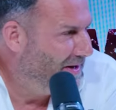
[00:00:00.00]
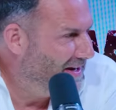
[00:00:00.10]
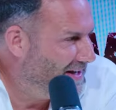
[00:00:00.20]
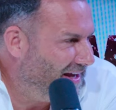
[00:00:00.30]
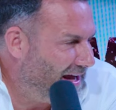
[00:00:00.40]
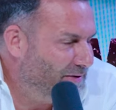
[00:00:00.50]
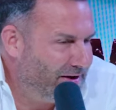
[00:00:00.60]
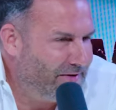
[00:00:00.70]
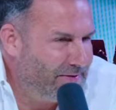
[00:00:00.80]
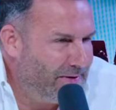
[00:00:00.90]
but again, I don't
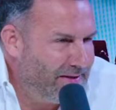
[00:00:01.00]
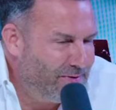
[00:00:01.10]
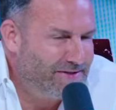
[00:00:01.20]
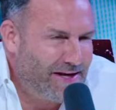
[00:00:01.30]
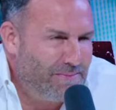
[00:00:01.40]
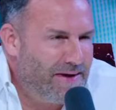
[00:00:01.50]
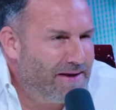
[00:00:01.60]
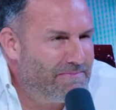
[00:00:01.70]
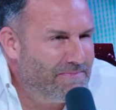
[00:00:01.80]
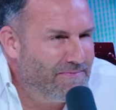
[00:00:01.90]
care if they buy the books. I don't
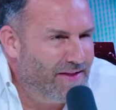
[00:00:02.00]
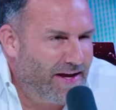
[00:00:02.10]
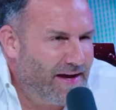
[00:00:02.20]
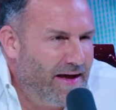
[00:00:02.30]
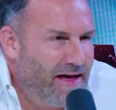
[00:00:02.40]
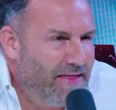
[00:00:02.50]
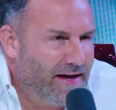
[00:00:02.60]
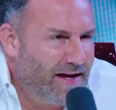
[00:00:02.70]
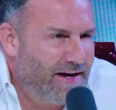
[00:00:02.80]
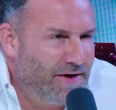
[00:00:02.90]
make like I, I, think
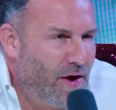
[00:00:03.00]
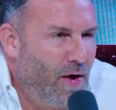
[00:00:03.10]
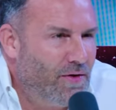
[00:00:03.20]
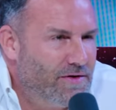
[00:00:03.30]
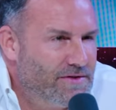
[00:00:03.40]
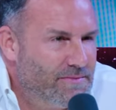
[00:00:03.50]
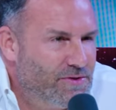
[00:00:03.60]
I get a dollar or some